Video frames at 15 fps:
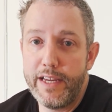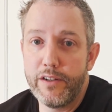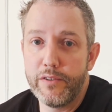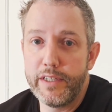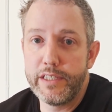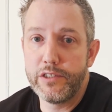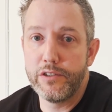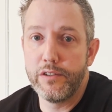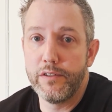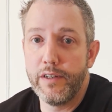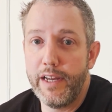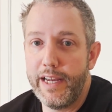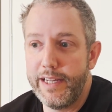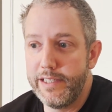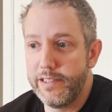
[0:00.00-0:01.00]
creature
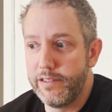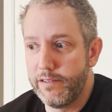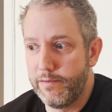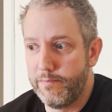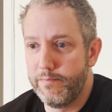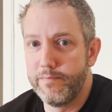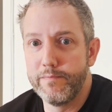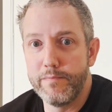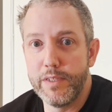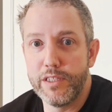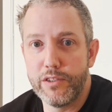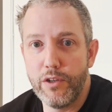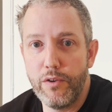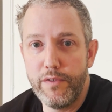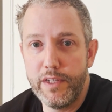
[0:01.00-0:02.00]
has
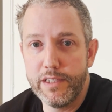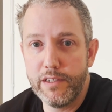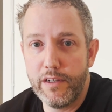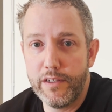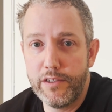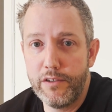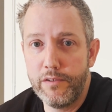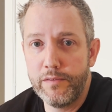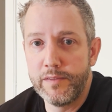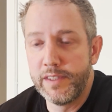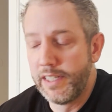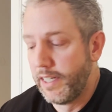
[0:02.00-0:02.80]
bestowed this on you.